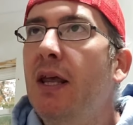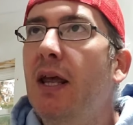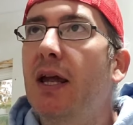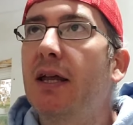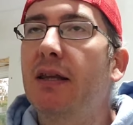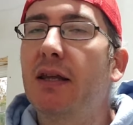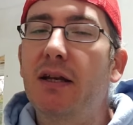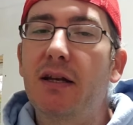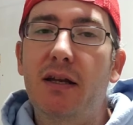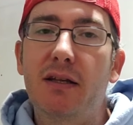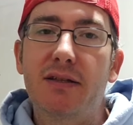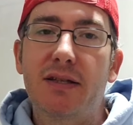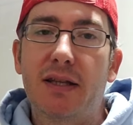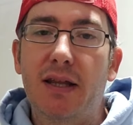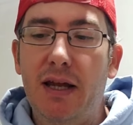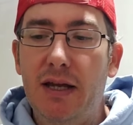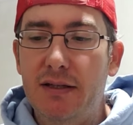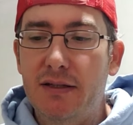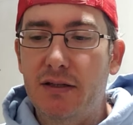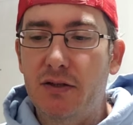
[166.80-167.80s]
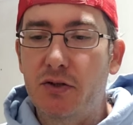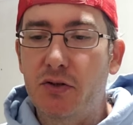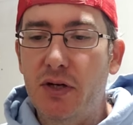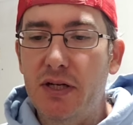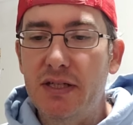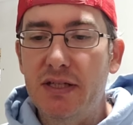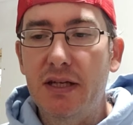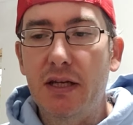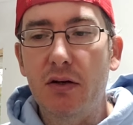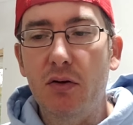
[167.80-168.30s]
And then as the
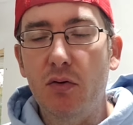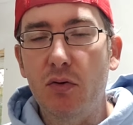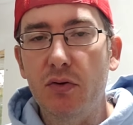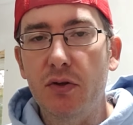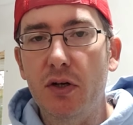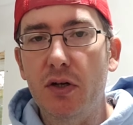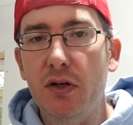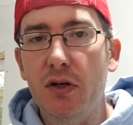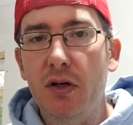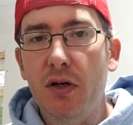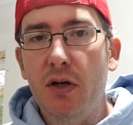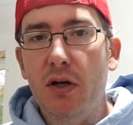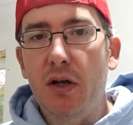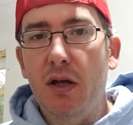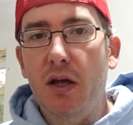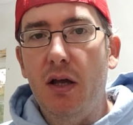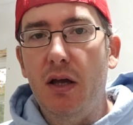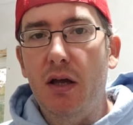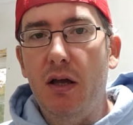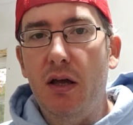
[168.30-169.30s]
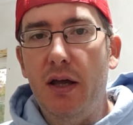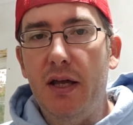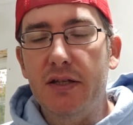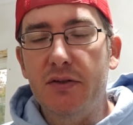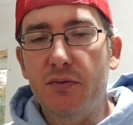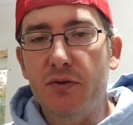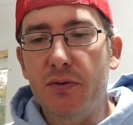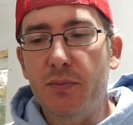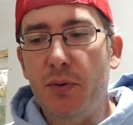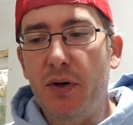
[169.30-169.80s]
trays get older,
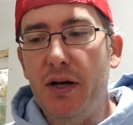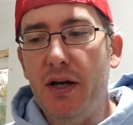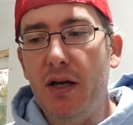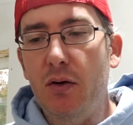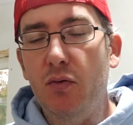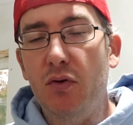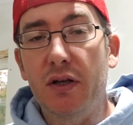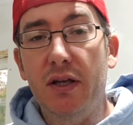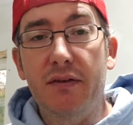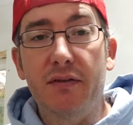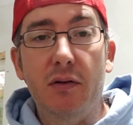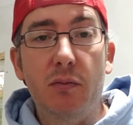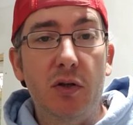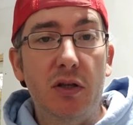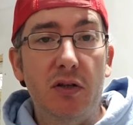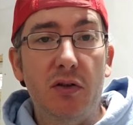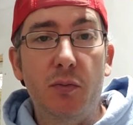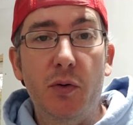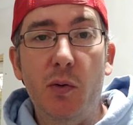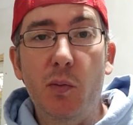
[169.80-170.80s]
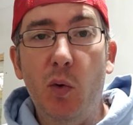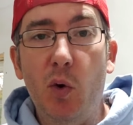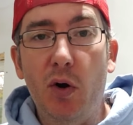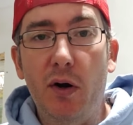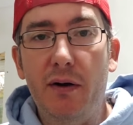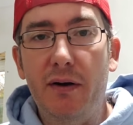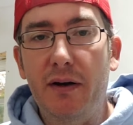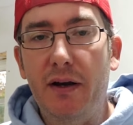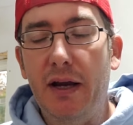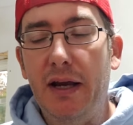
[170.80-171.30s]
as we're spraying, we'll give them a little bit
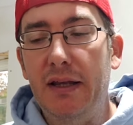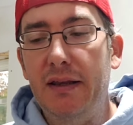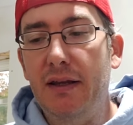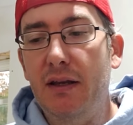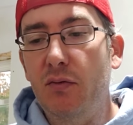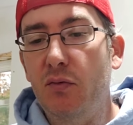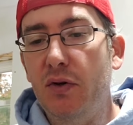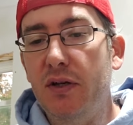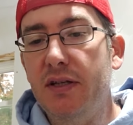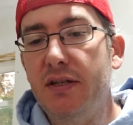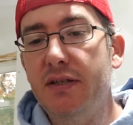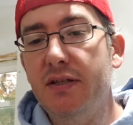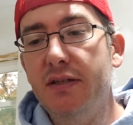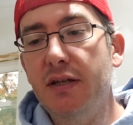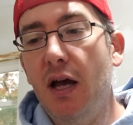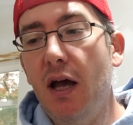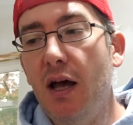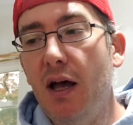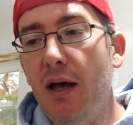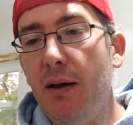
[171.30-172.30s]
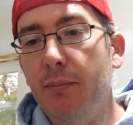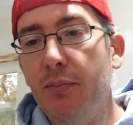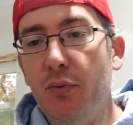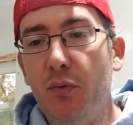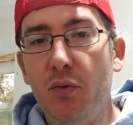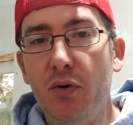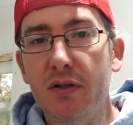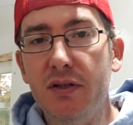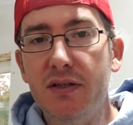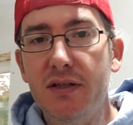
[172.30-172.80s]
more. And then we stop.
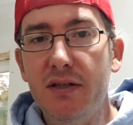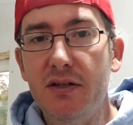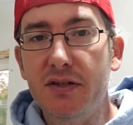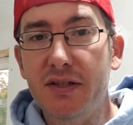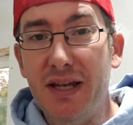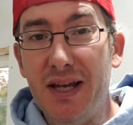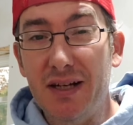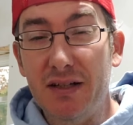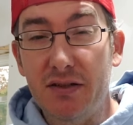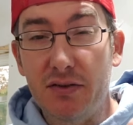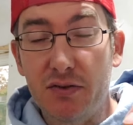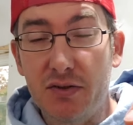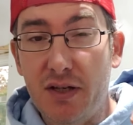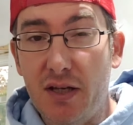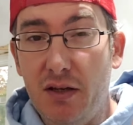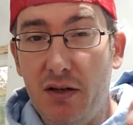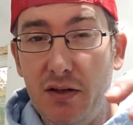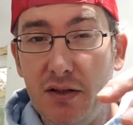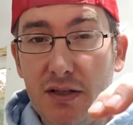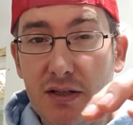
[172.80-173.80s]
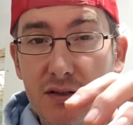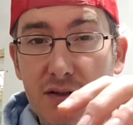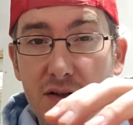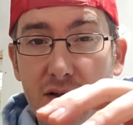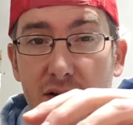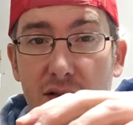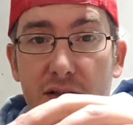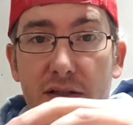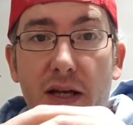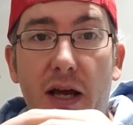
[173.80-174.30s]
Once there's exoskeletons
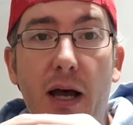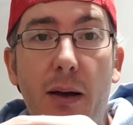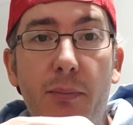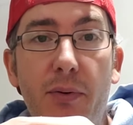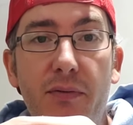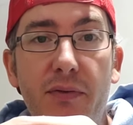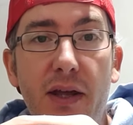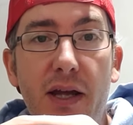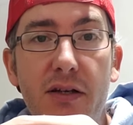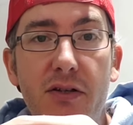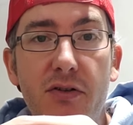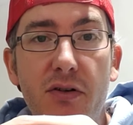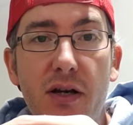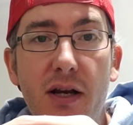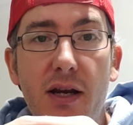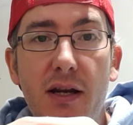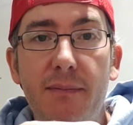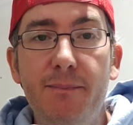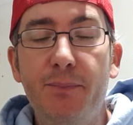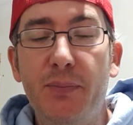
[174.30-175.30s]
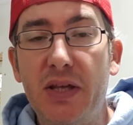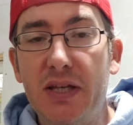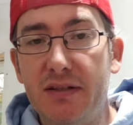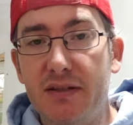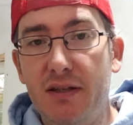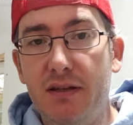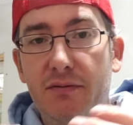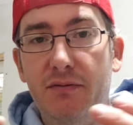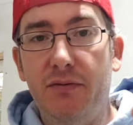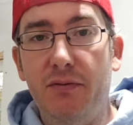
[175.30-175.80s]
on the top of that tray,
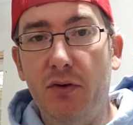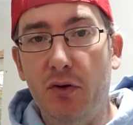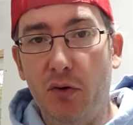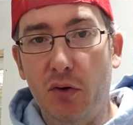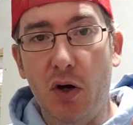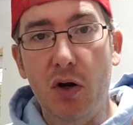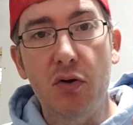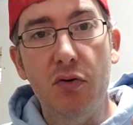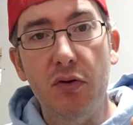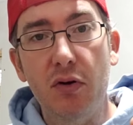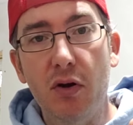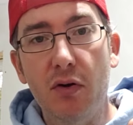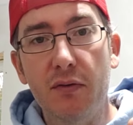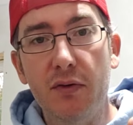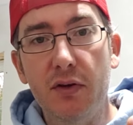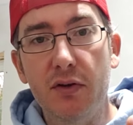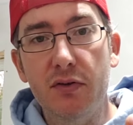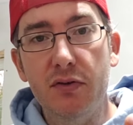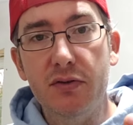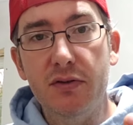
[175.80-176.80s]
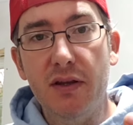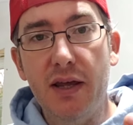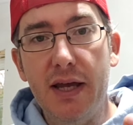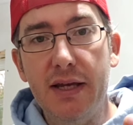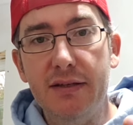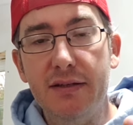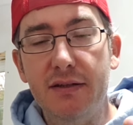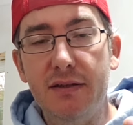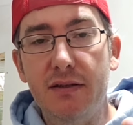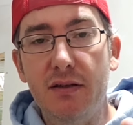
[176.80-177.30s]
as they've grown over those
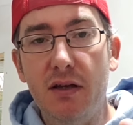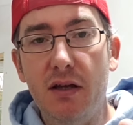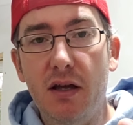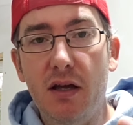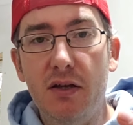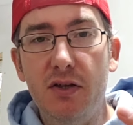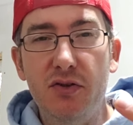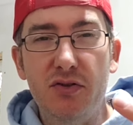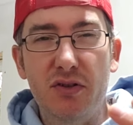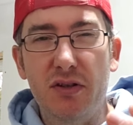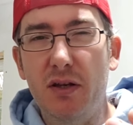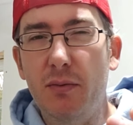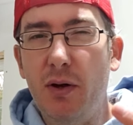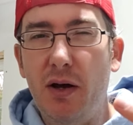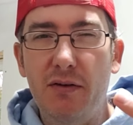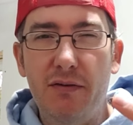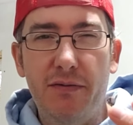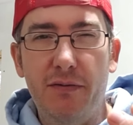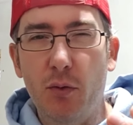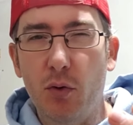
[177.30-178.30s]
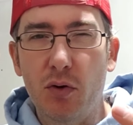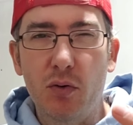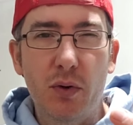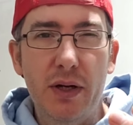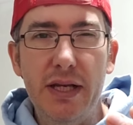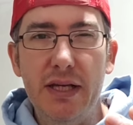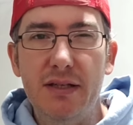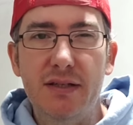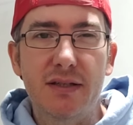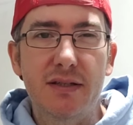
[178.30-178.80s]
last, usually about 4
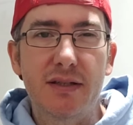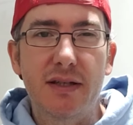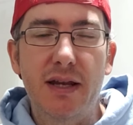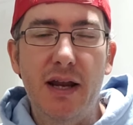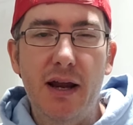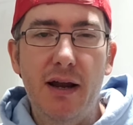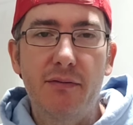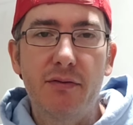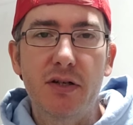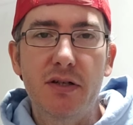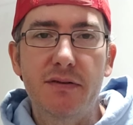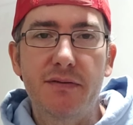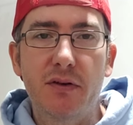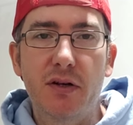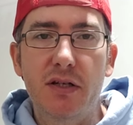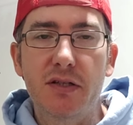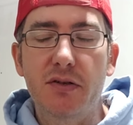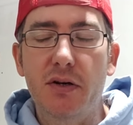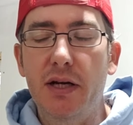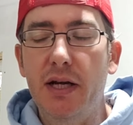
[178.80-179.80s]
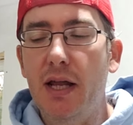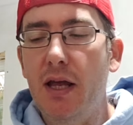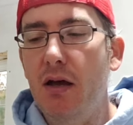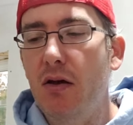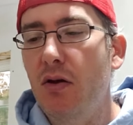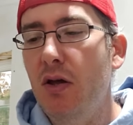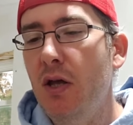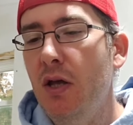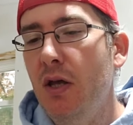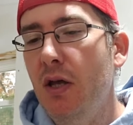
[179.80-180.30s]
weeks is the average for us right
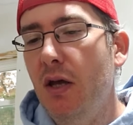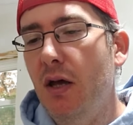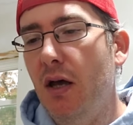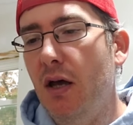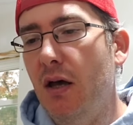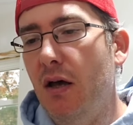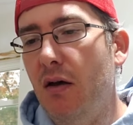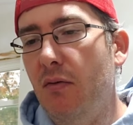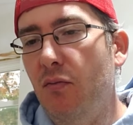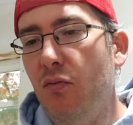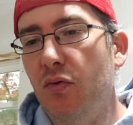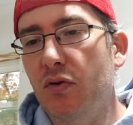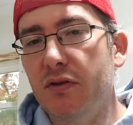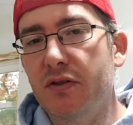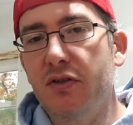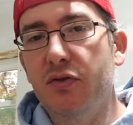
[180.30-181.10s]
now, we'll